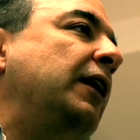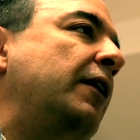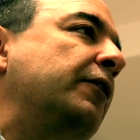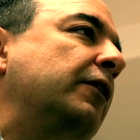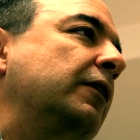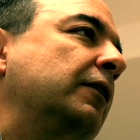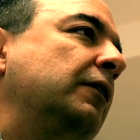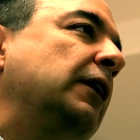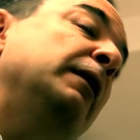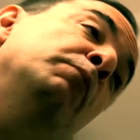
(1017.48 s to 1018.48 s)
the other,
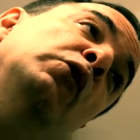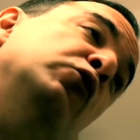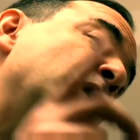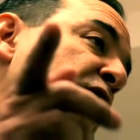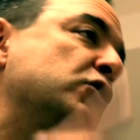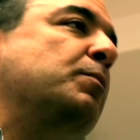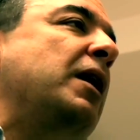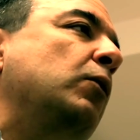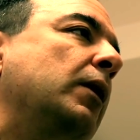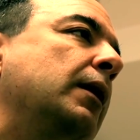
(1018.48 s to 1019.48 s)
in both directions
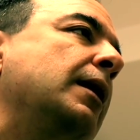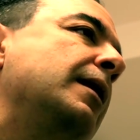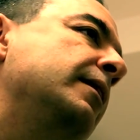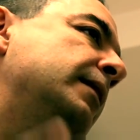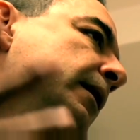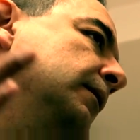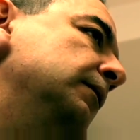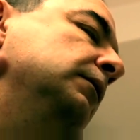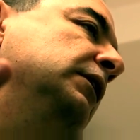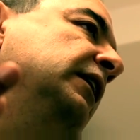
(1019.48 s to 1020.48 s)
by the way,
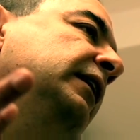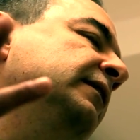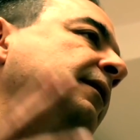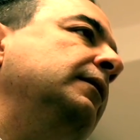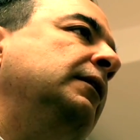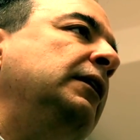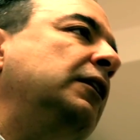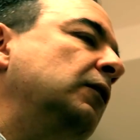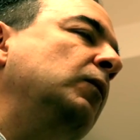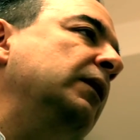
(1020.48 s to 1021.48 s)
that it's
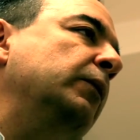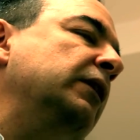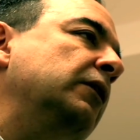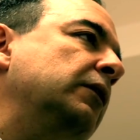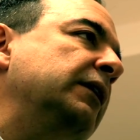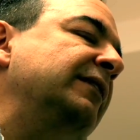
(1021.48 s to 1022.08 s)
unclear what they're